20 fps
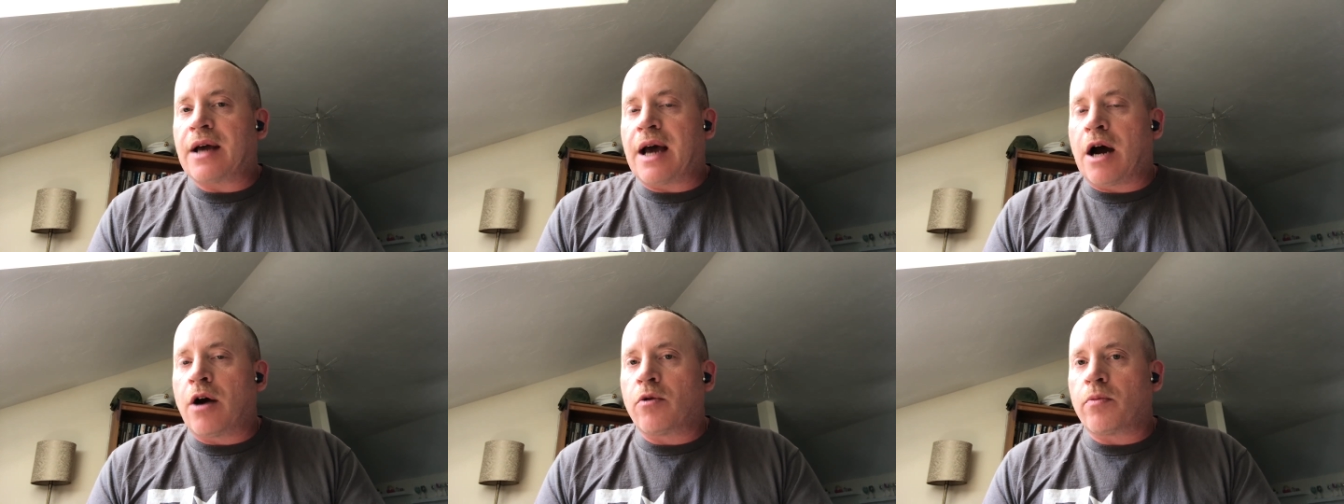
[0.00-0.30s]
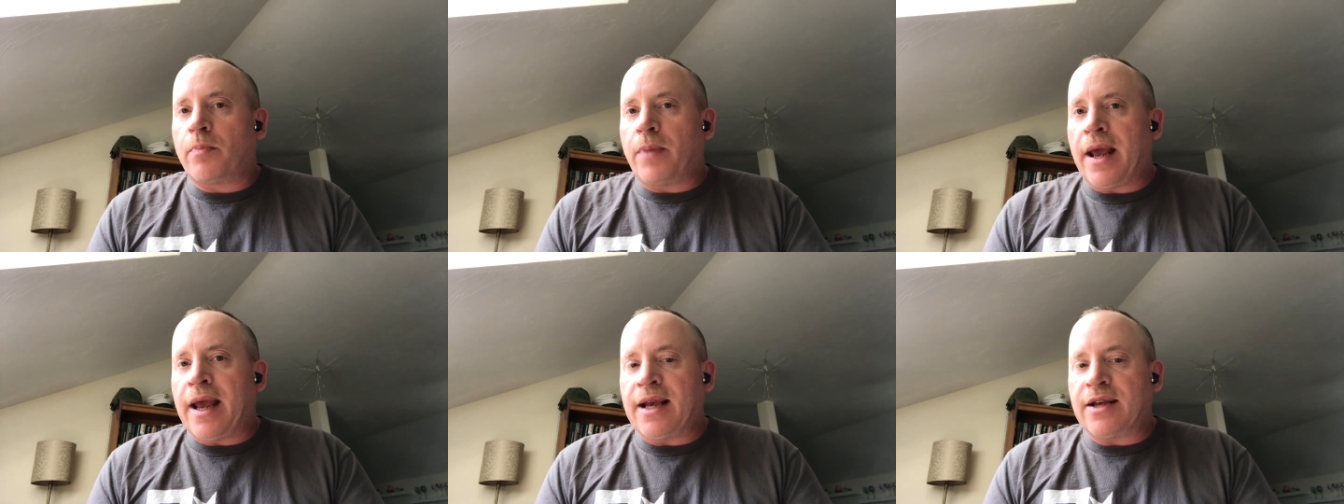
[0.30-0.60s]

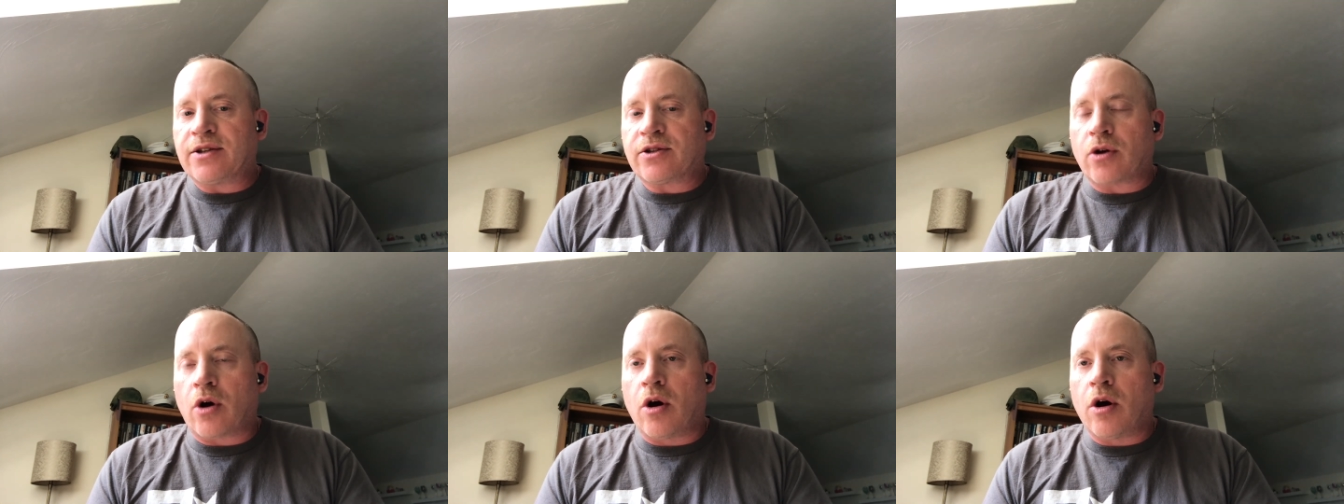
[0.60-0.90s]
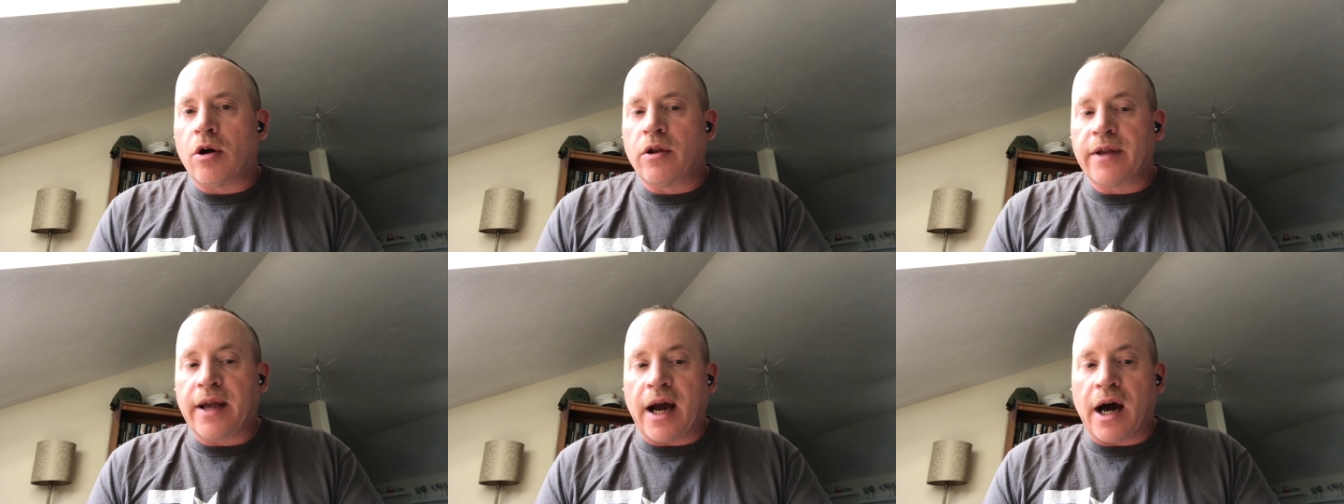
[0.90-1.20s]
outpaced
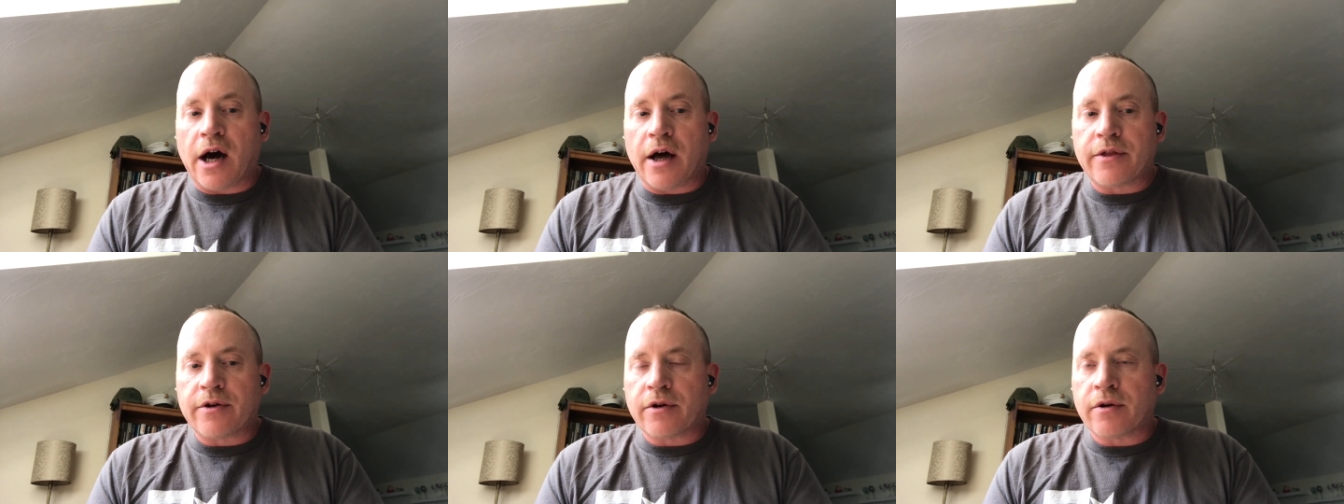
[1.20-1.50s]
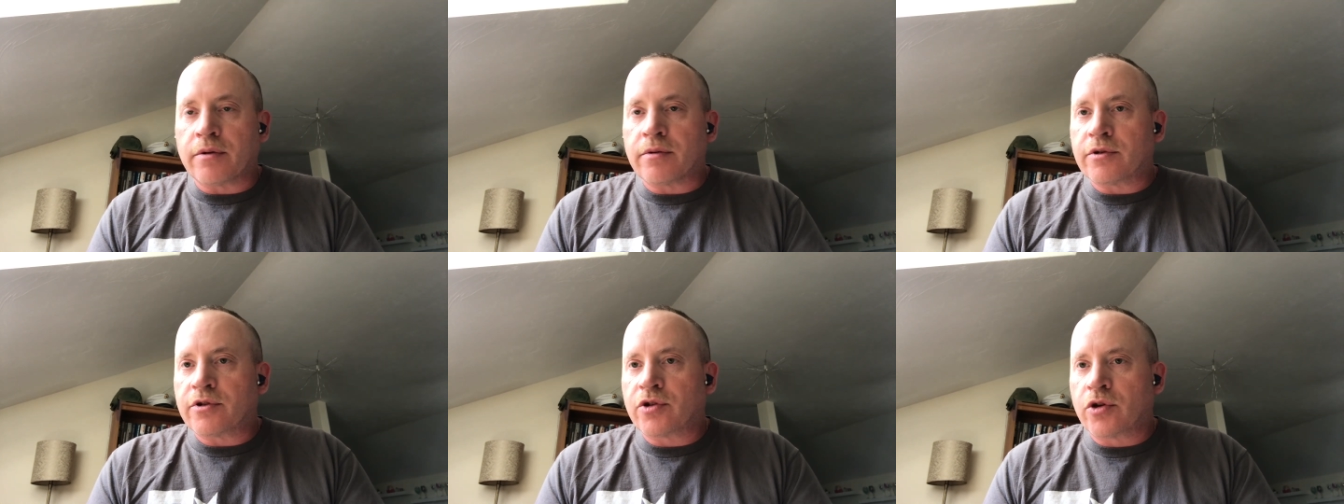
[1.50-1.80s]
all the
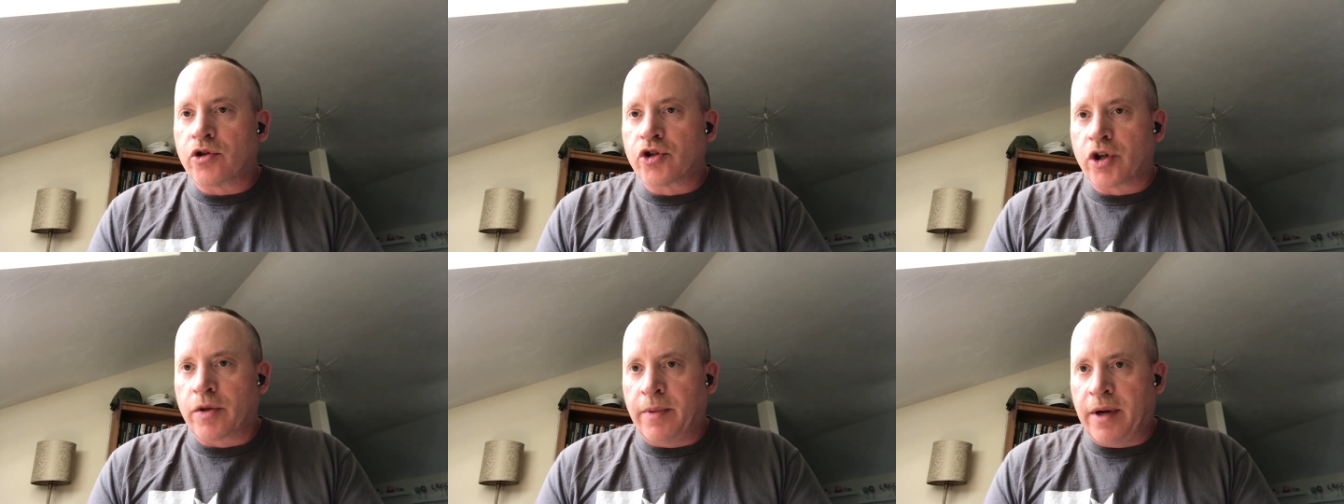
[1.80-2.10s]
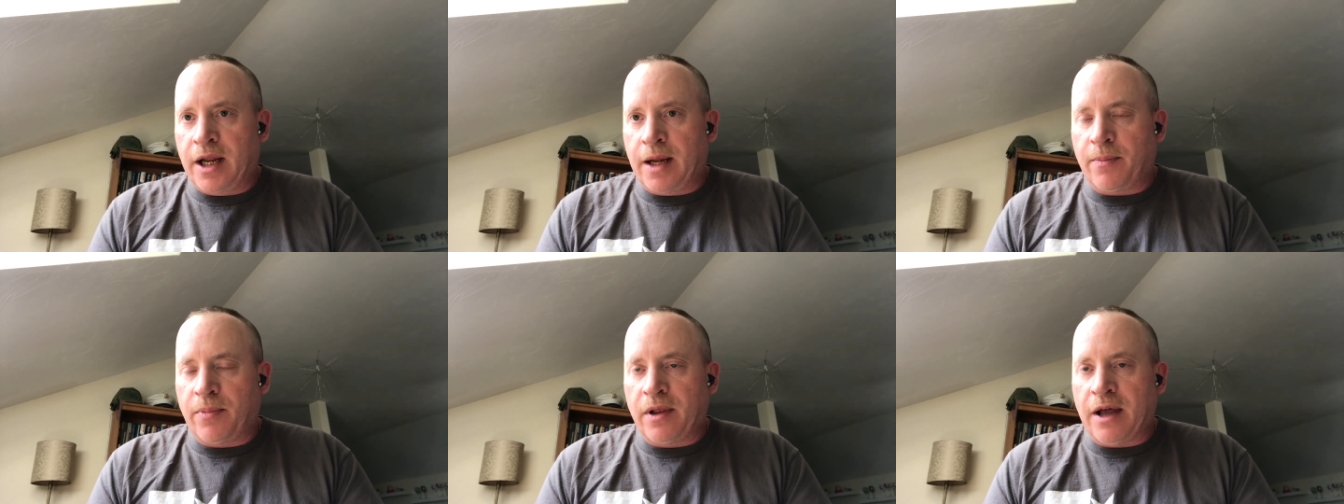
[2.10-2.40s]
other social
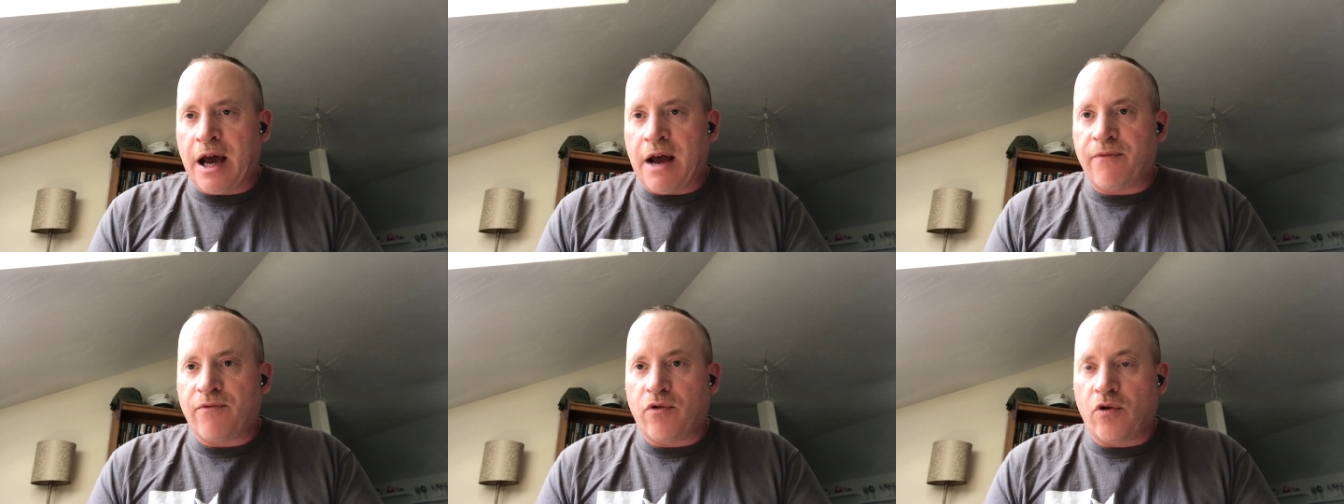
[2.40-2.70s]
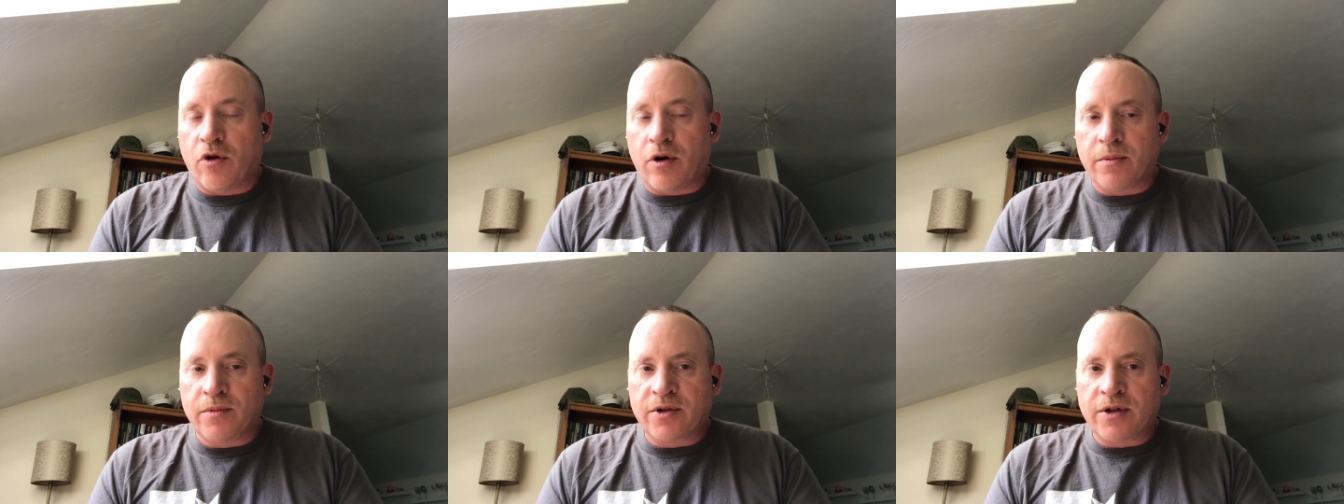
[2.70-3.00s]
media
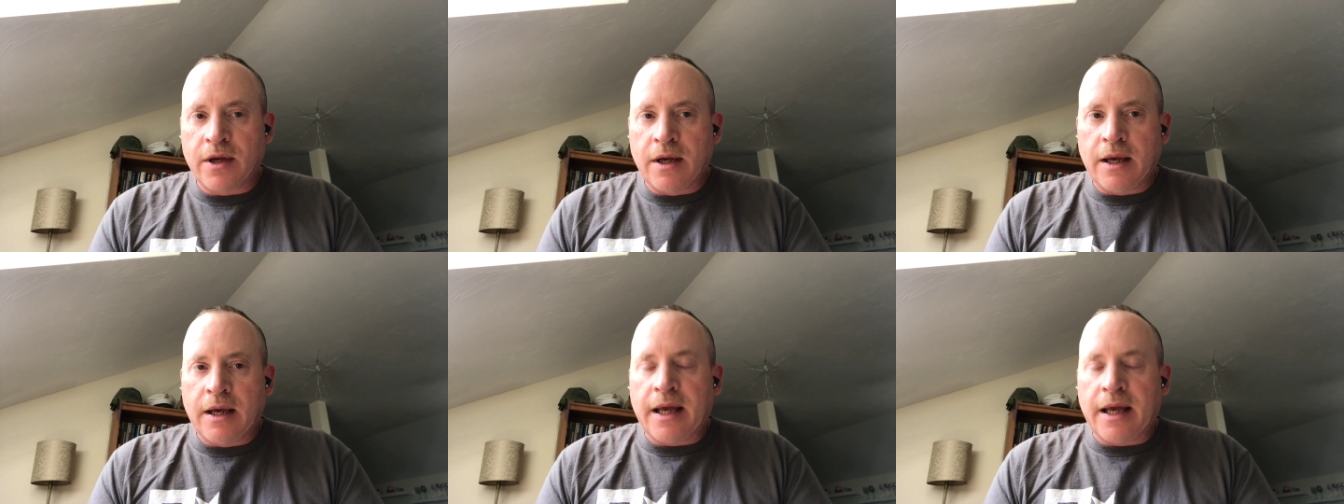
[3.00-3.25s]
platforms,